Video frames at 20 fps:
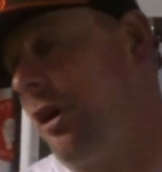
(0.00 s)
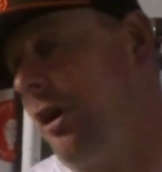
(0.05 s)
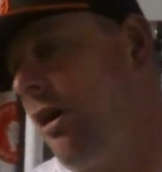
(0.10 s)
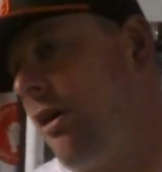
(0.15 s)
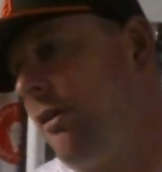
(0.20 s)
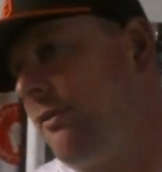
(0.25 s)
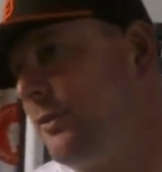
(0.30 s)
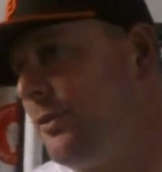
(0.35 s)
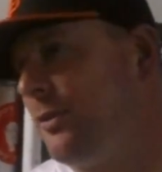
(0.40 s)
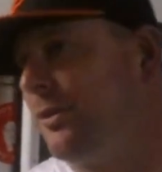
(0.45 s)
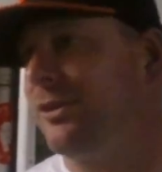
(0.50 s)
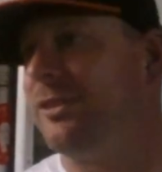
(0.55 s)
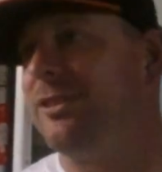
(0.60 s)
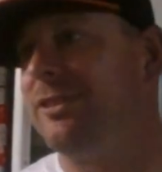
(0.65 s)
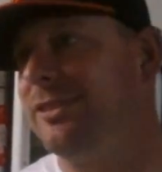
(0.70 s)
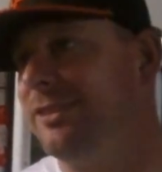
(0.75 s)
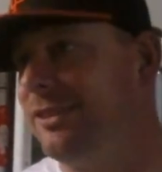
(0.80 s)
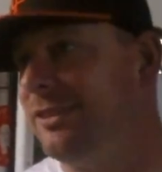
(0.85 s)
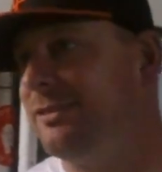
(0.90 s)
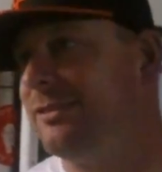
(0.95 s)
Star, of course.
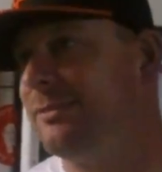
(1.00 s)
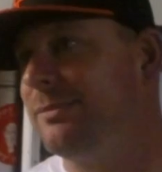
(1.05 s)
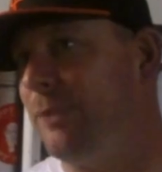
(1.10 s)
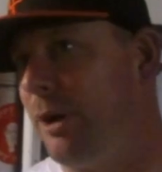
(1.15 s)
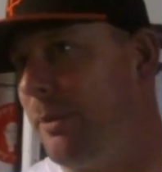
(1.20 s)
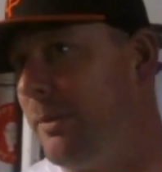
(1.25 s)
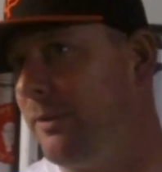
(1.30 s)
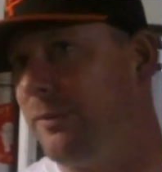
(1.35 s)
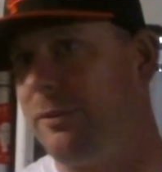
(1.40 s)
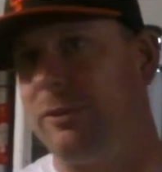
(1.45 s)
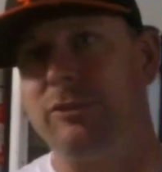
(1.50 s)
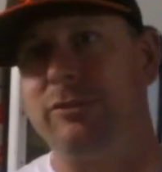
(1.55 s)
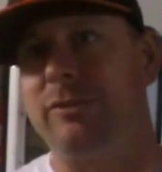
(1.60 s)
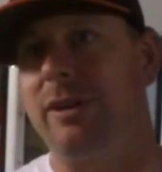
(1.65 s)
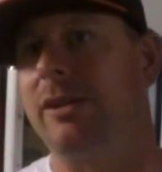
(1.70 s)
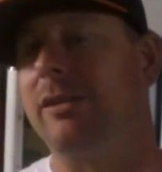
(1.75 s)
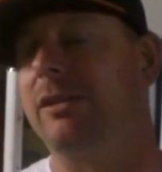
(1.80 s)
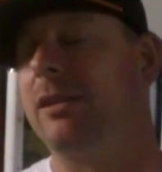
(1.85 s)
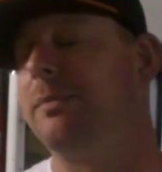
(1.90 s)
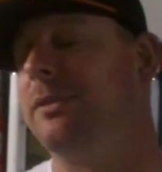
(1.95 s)
Bought my first
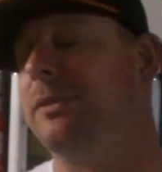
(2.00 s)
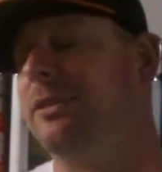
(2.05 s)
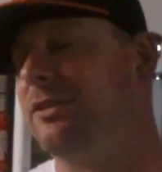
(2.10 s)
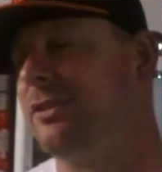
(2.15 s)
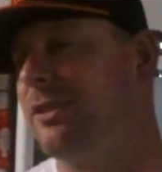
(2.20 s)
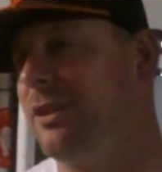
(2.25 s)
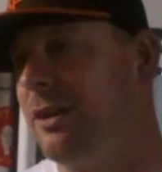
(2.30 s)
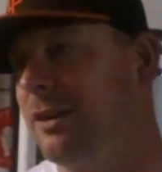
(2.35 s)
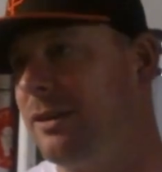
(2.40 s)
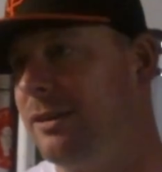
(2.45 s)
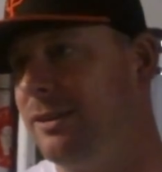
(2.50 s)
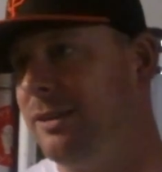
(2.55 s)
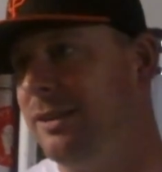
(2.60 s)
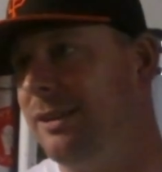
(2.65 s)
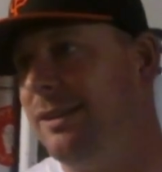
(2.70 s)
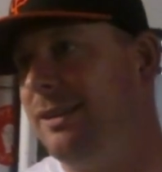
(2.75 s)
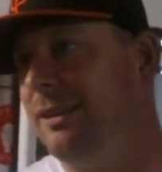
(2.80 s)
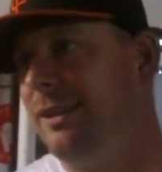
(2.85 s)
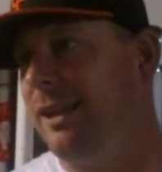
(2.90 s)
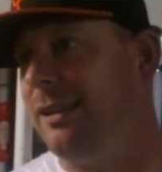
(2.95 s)
record up in Star.
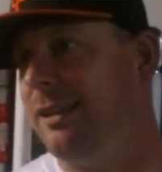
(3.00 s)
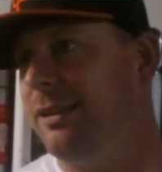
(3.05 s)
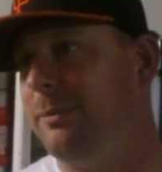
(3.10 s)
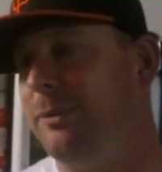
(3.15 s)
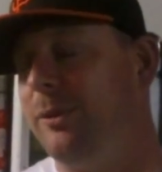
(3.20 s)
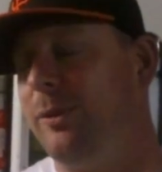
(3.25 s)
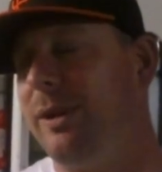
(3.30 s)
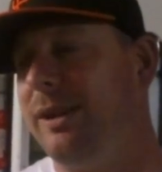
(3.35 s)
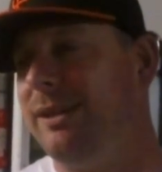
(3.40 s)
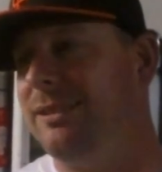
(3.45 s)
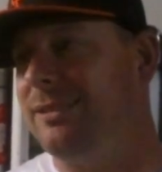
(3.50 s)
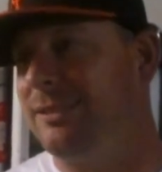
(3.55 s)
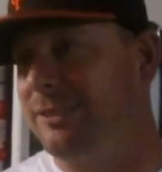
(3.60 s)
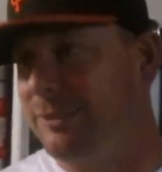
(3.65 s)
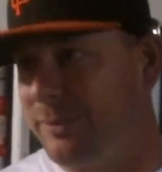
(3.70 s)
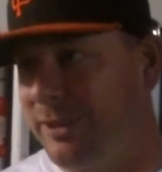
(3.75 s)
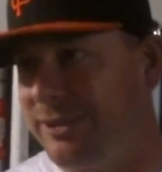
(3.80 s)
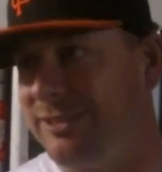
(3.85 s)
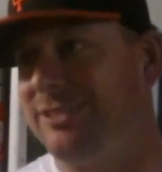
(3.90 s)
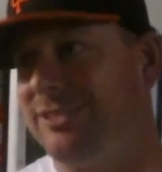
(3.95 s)
NWA's
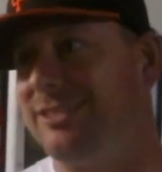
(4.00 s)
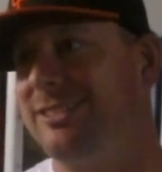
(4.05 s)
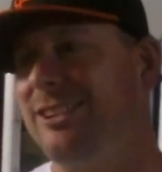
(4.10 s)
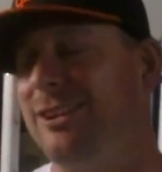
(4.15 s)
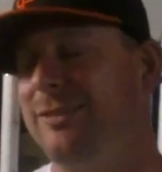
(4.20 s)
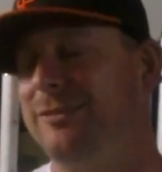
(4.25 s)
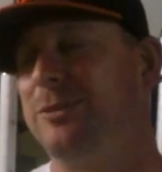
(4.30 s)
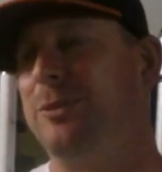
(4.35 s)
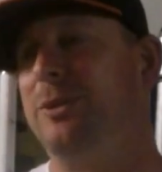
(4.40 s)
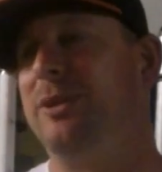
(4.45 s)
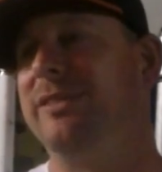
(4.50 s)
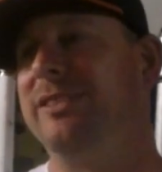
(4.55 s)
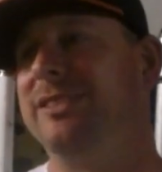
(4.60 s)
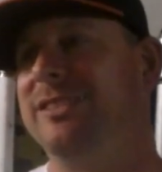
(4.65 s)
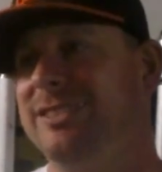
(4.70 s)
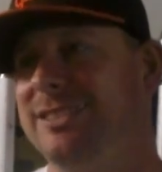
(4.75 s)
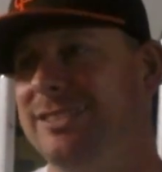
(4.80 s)
Express Yourself 12-inch.